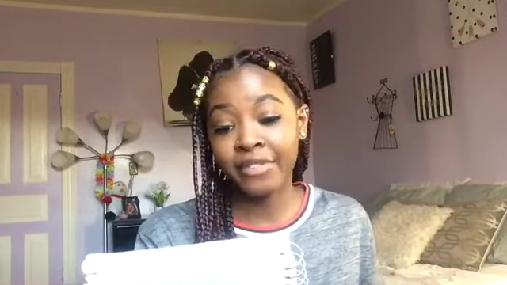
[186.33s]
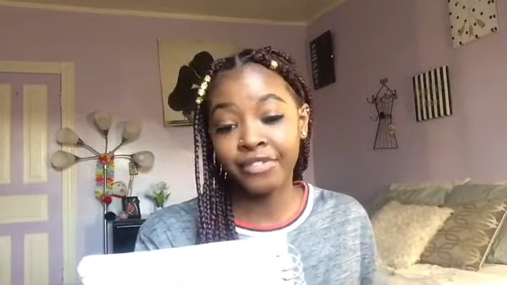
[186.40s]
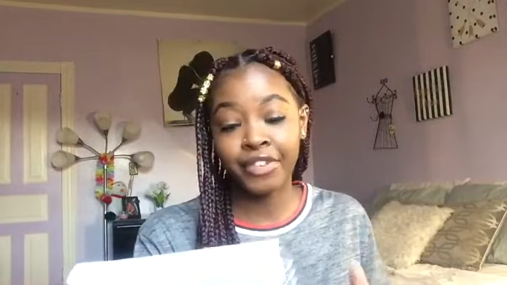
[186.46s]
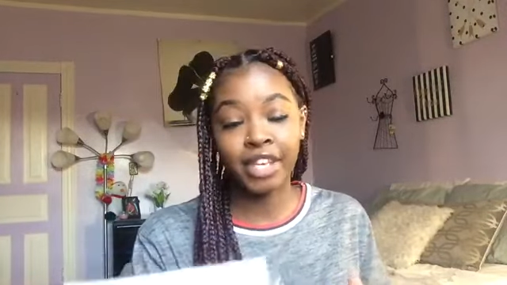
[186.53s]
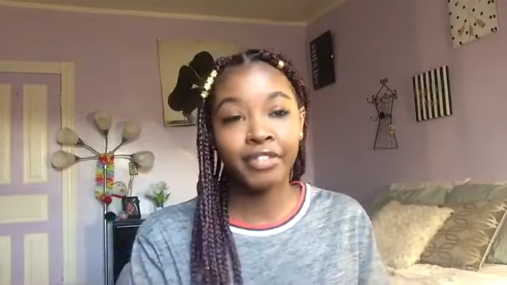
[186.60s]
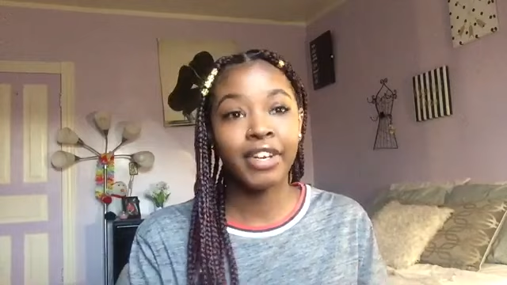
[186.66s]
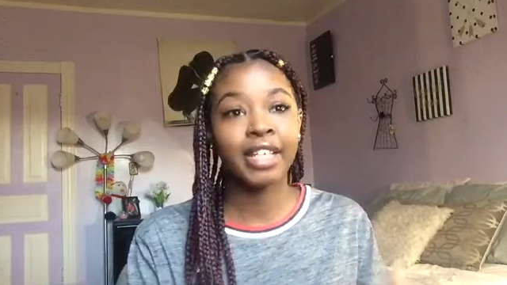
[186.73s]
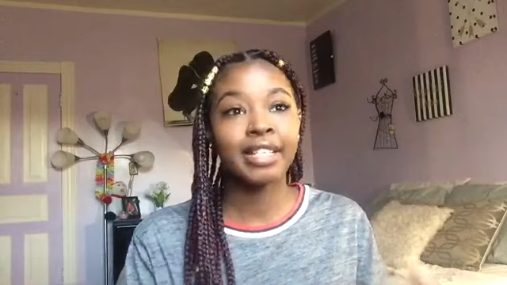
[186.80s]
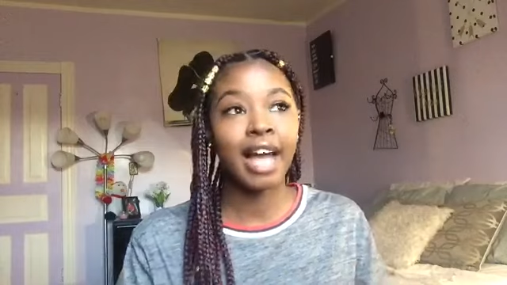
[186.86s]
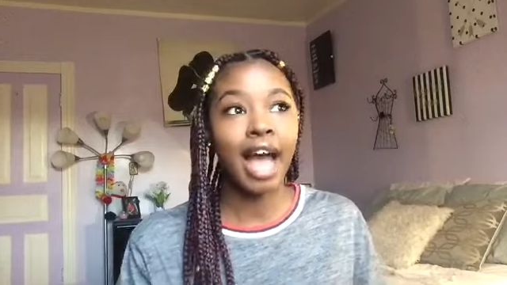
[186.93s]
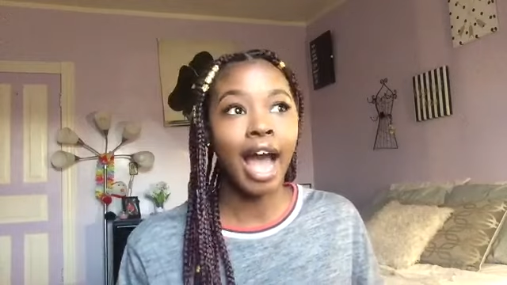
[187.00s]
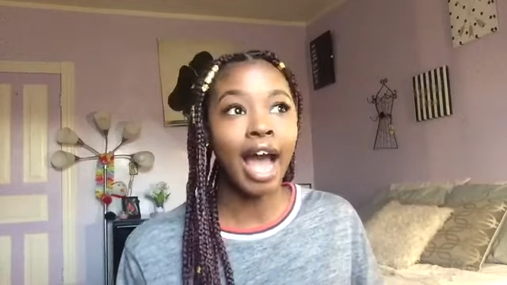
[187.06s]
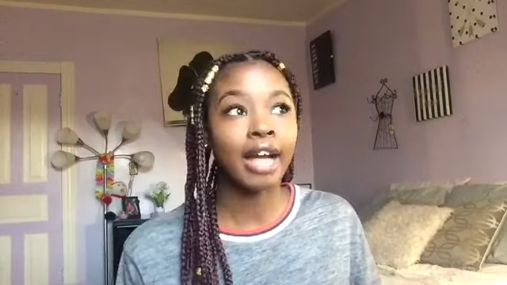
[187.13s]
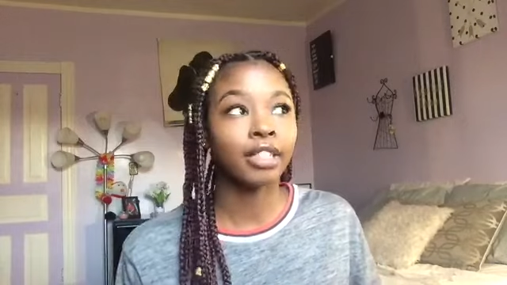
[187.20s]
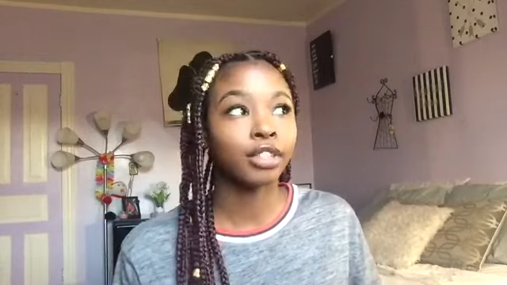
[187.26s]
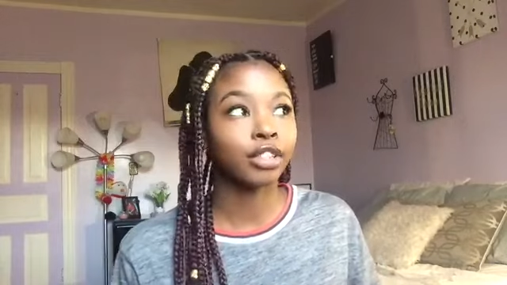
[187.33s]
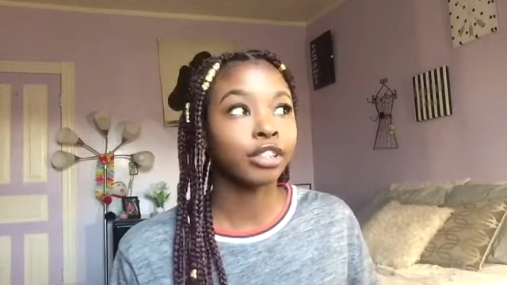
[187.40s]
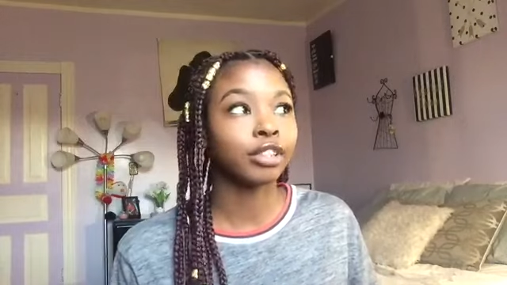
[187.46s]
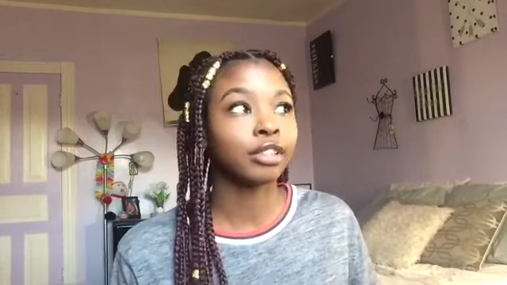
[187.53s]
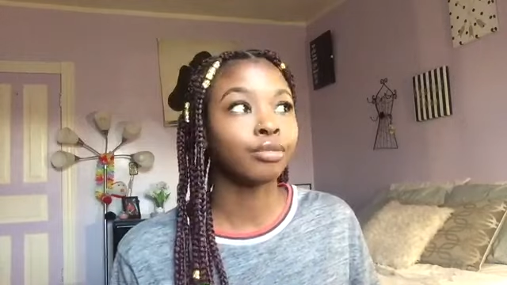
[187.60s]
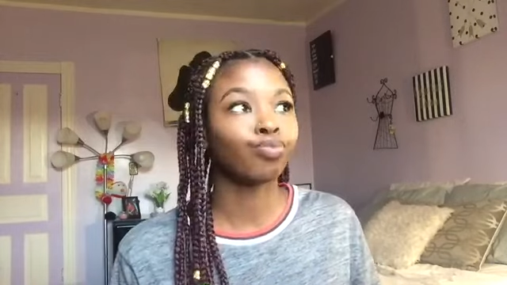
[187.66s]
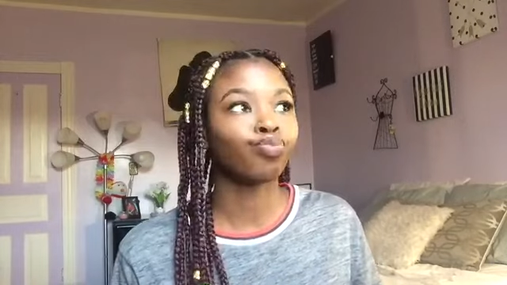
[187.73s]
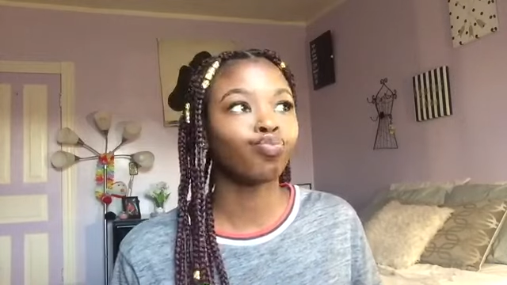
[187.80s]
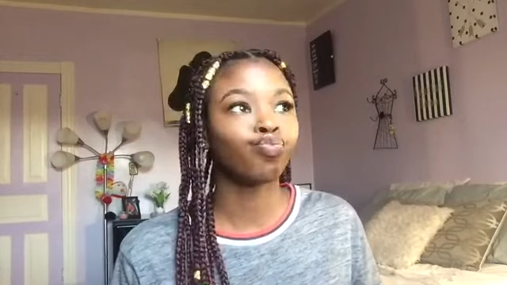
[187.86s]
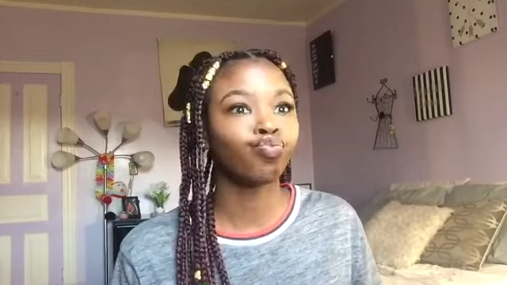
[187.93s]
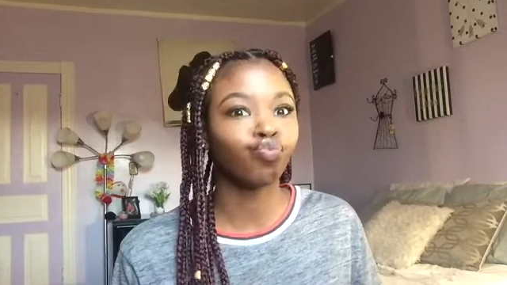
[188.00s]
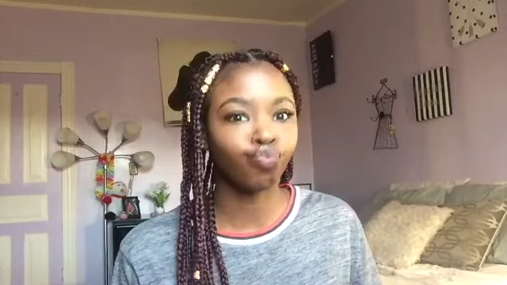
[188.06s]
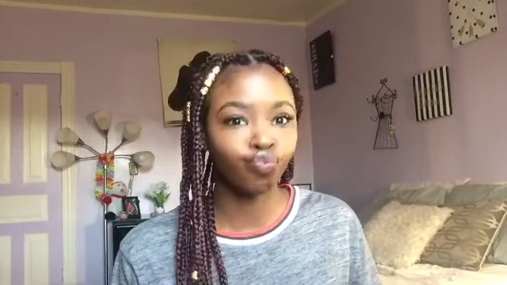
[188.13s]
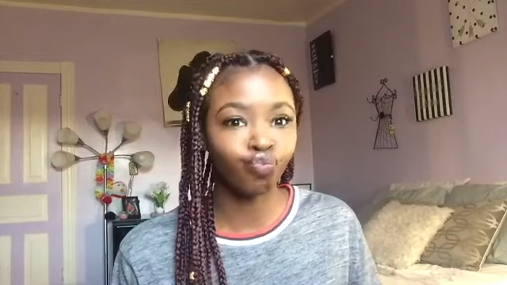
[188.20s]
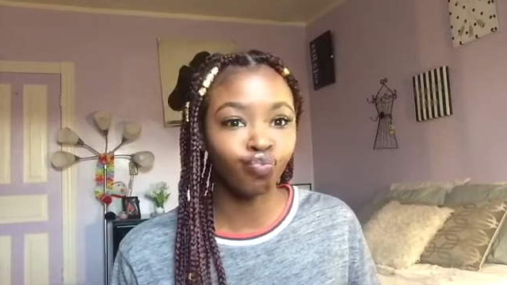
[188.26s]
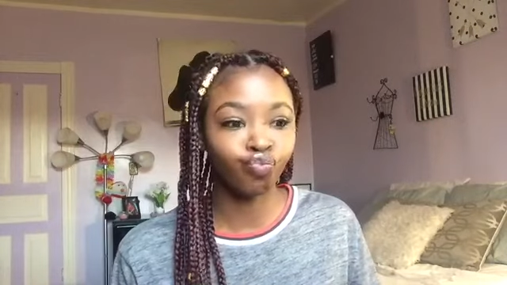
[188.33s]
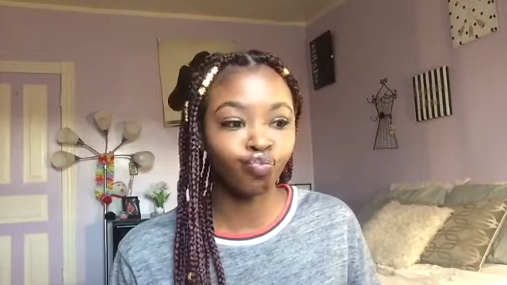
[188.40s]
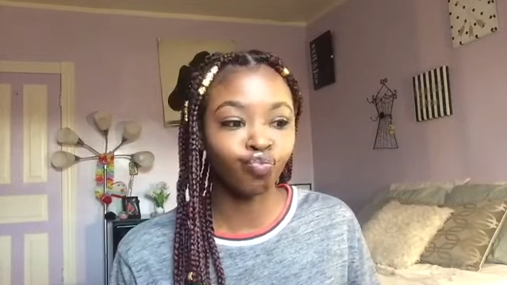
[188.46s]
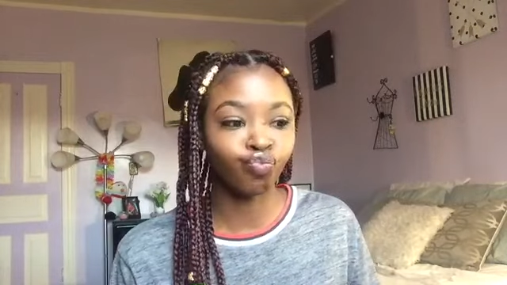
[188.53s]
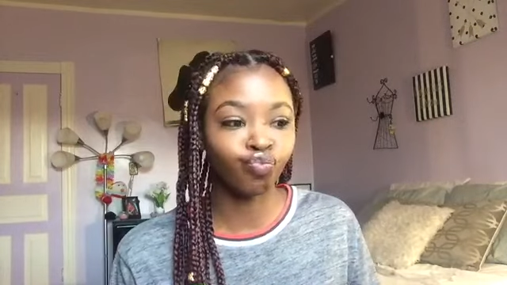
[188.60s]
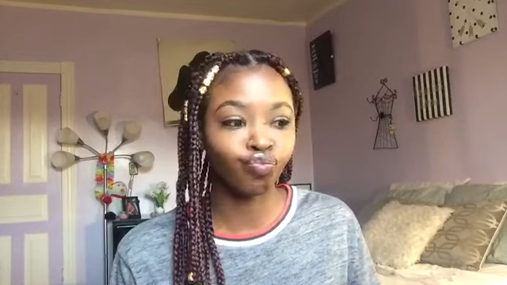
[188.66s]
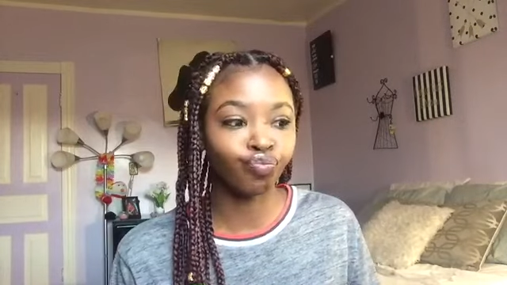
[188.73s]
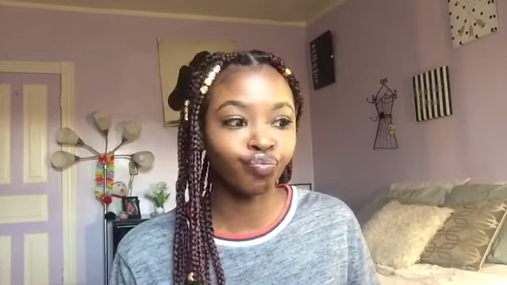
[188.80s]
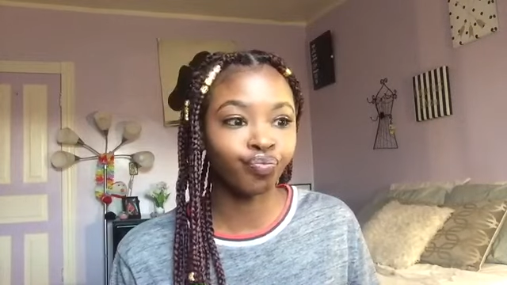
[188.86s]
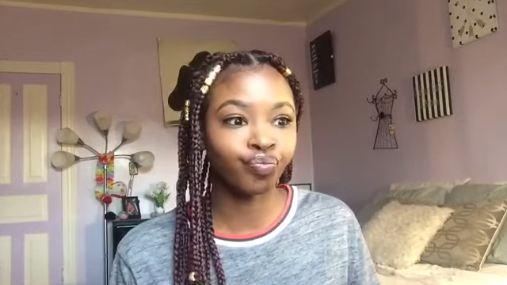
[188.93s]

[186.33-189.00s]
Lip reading: Favorite actor? I